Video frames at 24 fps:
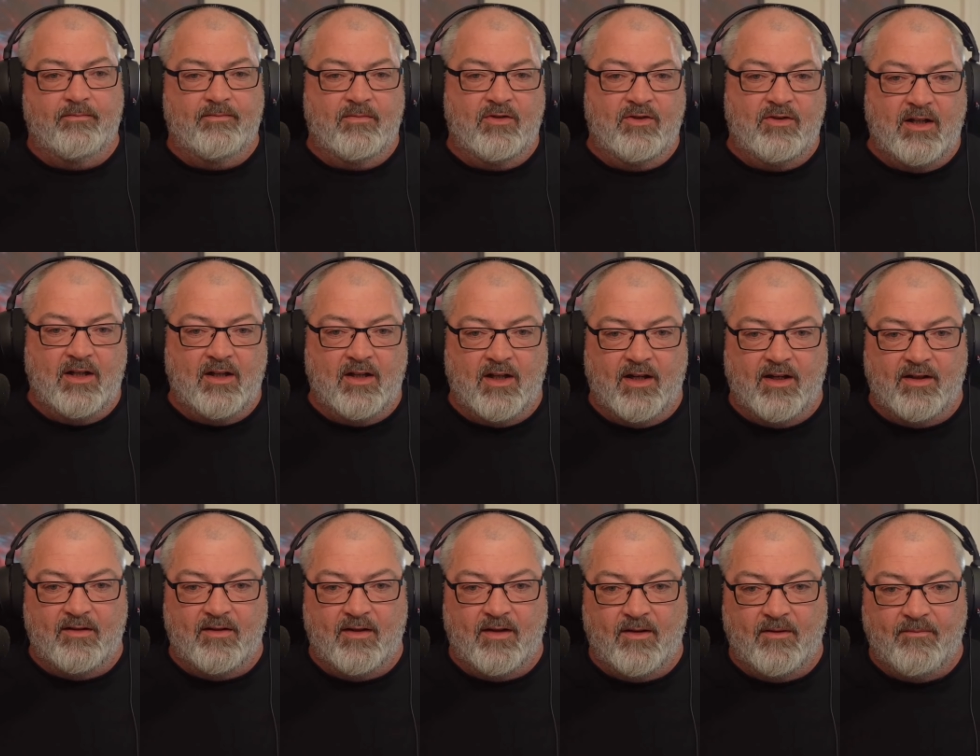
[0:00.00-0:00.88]
See you
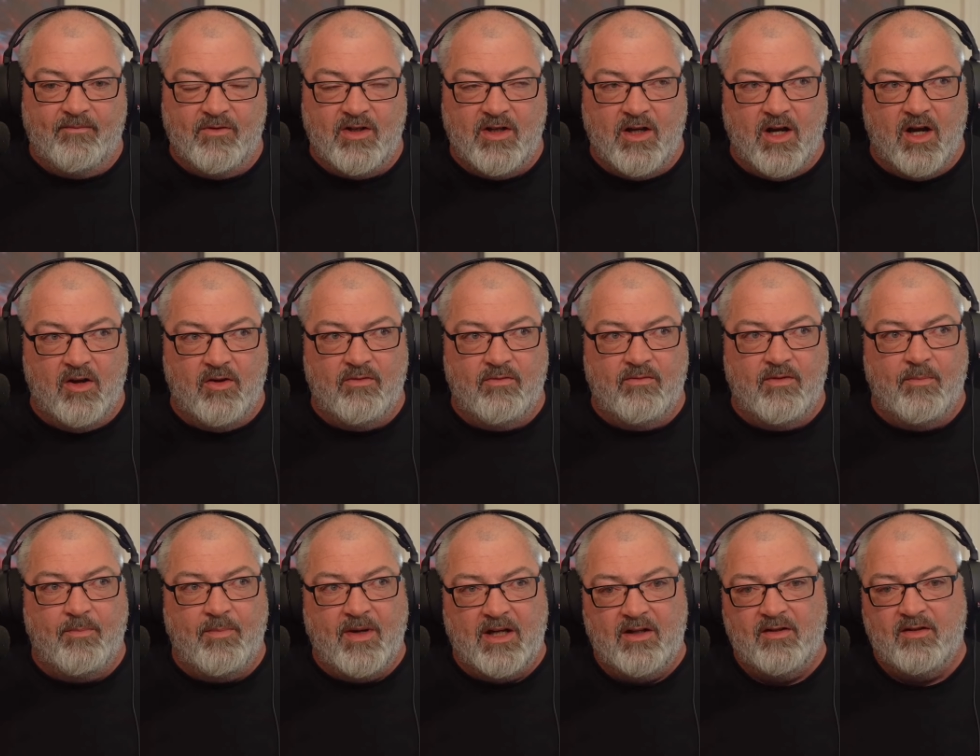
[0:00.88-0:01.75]
later. You know,
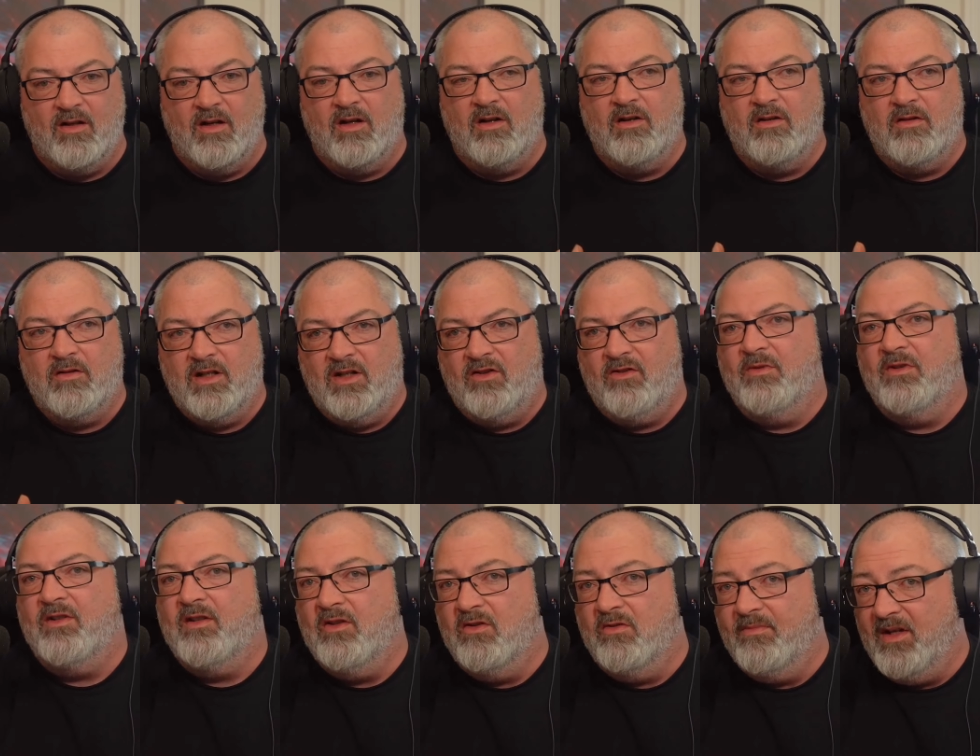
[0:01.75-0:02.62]
the PCI audits
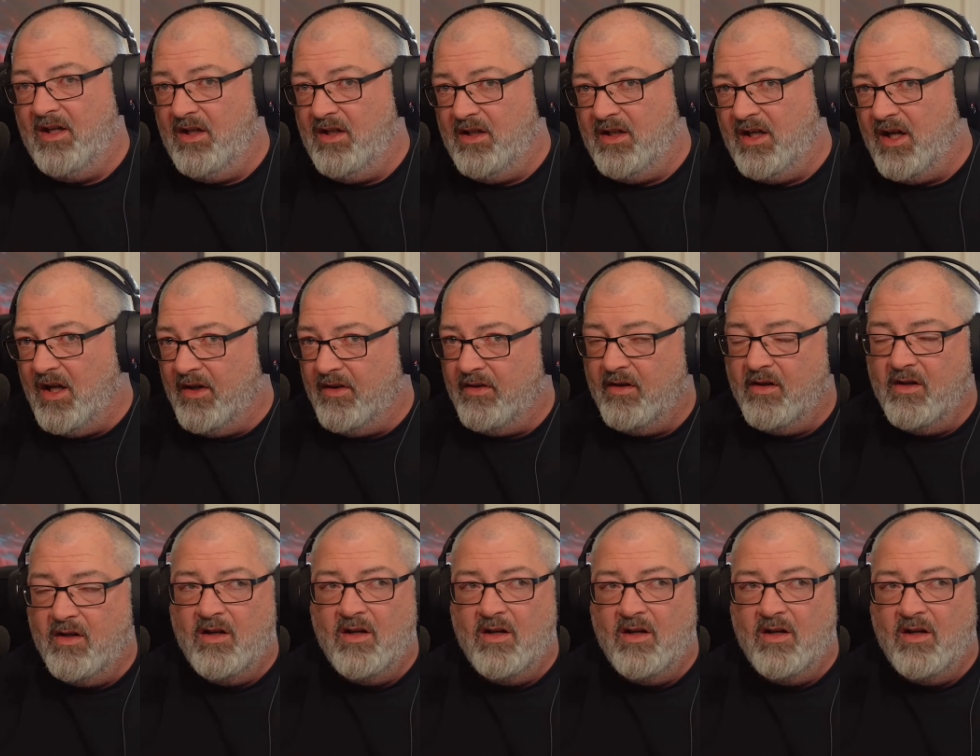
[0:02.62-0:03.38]
were still being done,